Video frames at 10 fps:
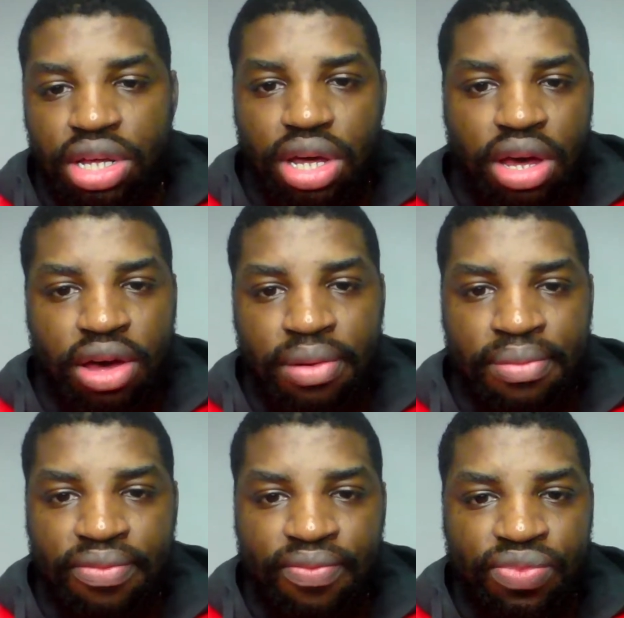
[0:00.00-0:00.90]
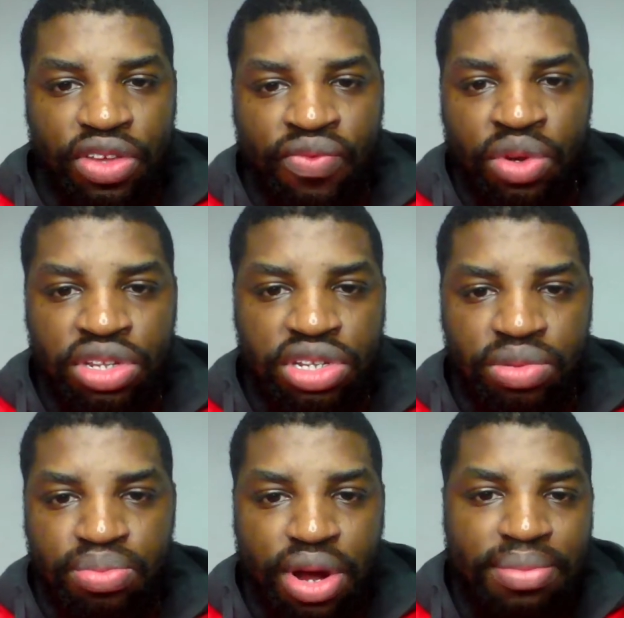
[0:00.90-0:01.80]
for the
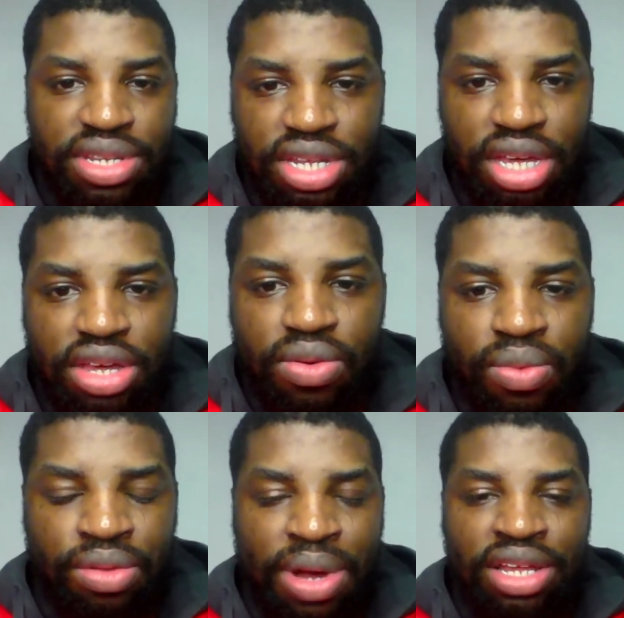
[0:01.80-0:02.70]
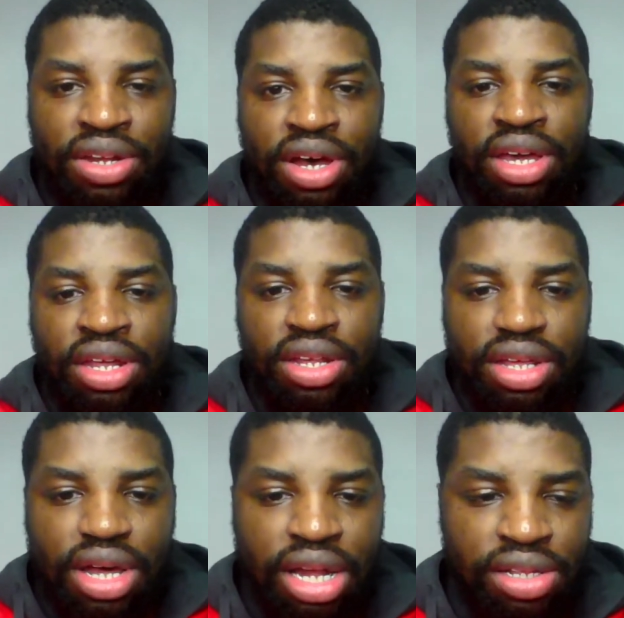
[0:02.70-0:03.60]
supremacy with Man United
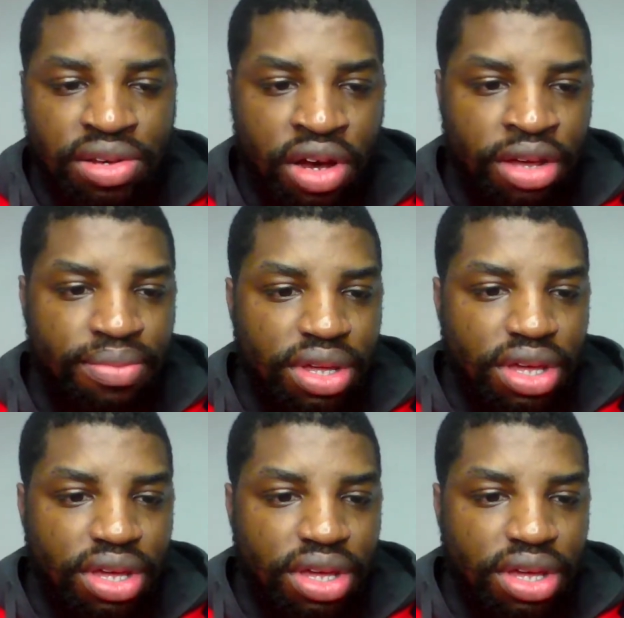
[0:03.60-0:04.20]
at the time,